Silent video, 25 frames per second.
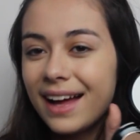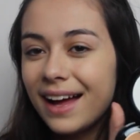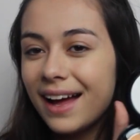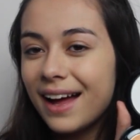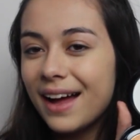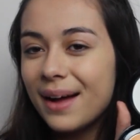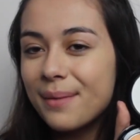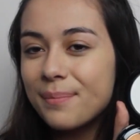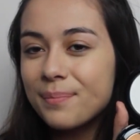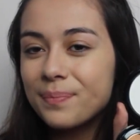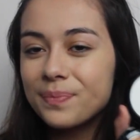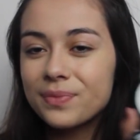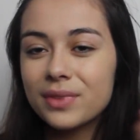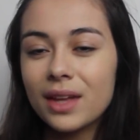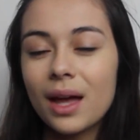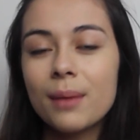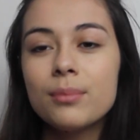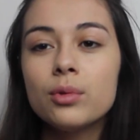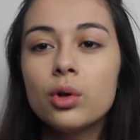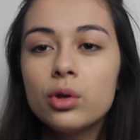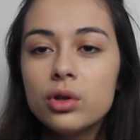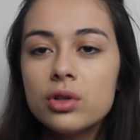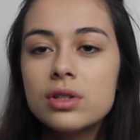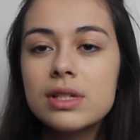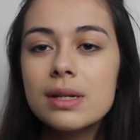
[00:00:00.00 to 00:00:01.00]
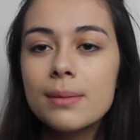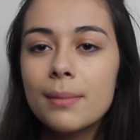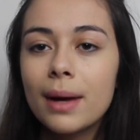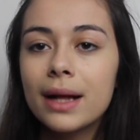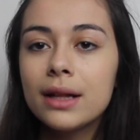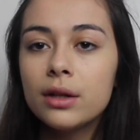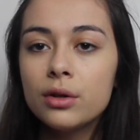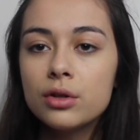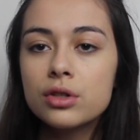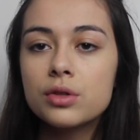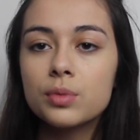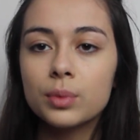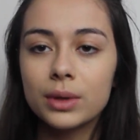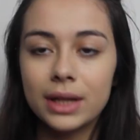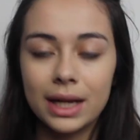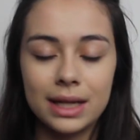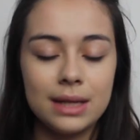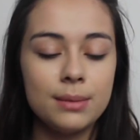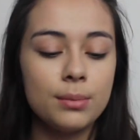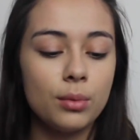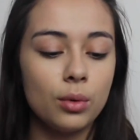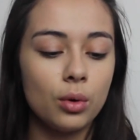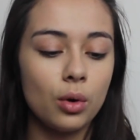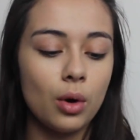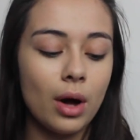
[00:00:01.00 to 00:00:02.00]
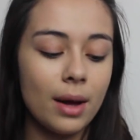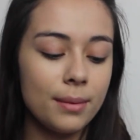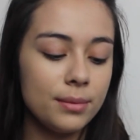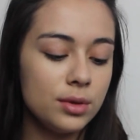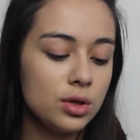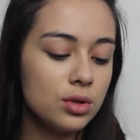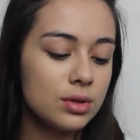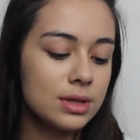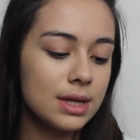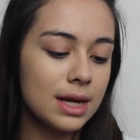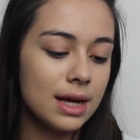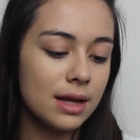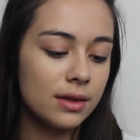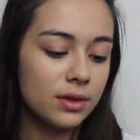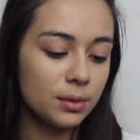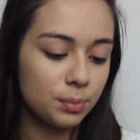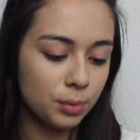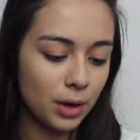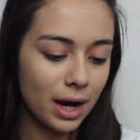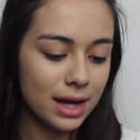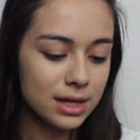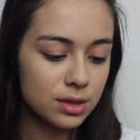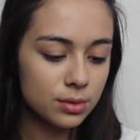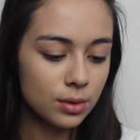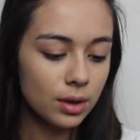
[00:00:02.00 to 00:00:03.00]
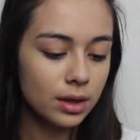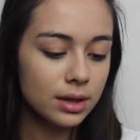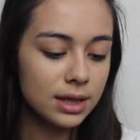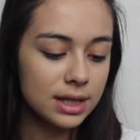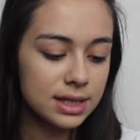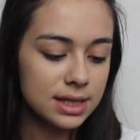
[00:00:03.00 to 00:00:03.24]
I'm not using my loose one anymore. I'm using the pressed one.